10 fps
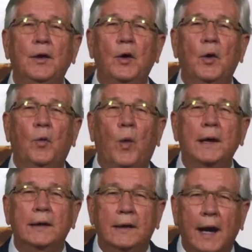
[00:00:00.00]

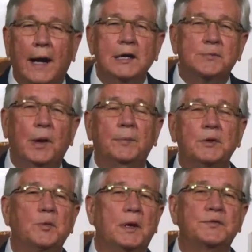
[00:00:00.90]
what God's purpose
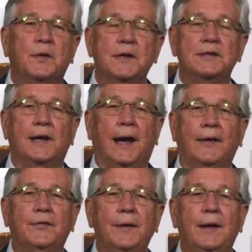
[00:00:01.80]
was for his
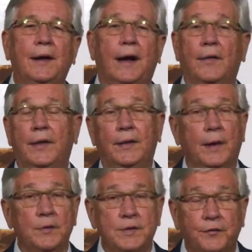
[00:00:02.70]
life. There
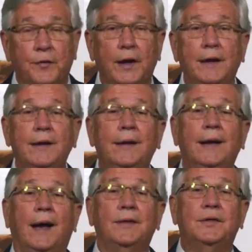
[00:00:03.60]
was a friend,
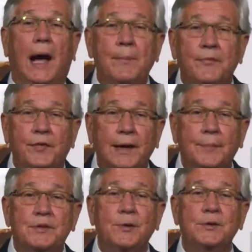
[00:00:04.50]
Tom
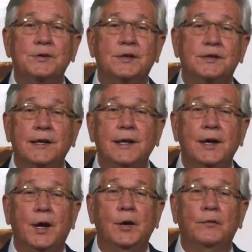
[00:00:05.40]
Phillips, who was the
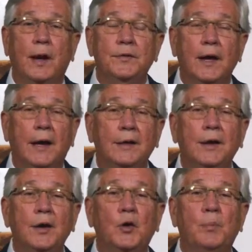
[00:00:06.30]
CEO of Raytheon
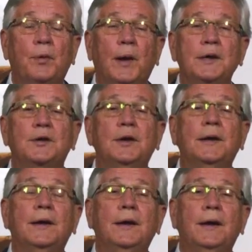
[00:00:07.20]
Corporation,
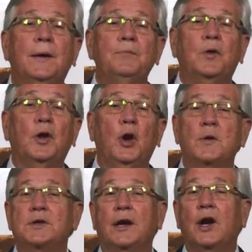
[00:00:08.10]
who
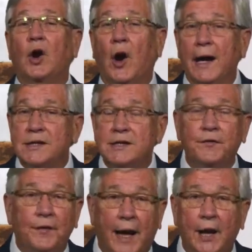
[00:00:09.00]
was a Christ
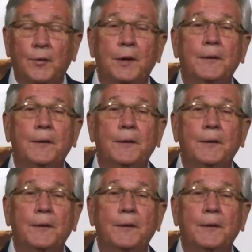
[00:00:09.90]
follower.